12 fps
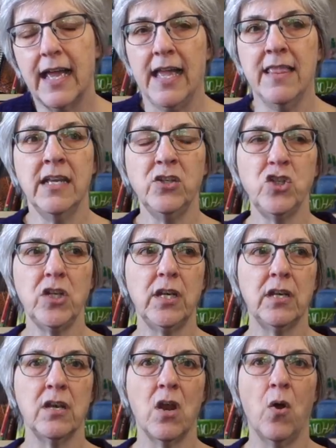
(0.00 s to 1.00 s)
And then she
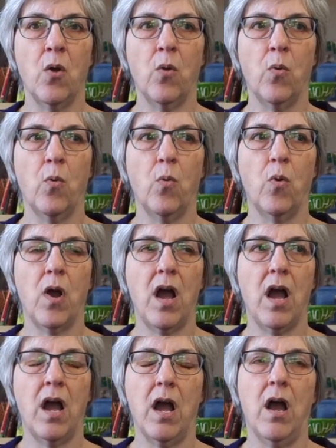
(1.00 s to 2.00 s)
didn't know
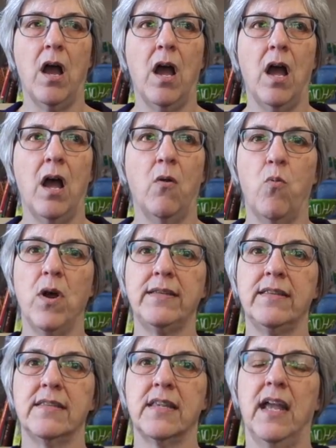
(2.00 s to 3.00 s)
what
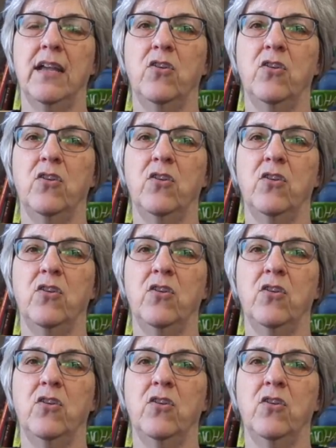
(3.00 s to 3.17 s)
to say.